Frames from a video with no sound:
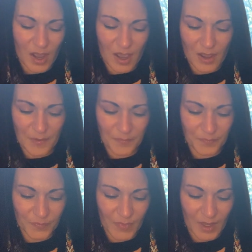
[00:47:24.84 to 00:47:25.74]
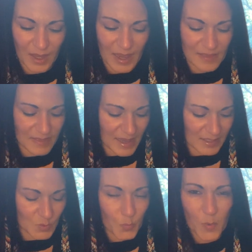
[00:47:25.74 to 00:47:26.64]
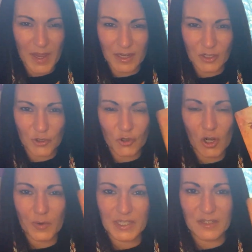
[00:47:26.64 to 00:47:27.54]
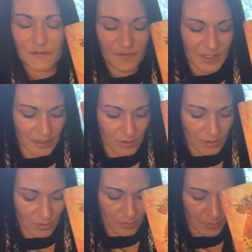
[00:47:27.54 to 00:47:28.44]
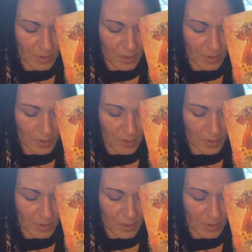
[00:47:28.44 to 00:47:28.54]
And that's when you're going to feel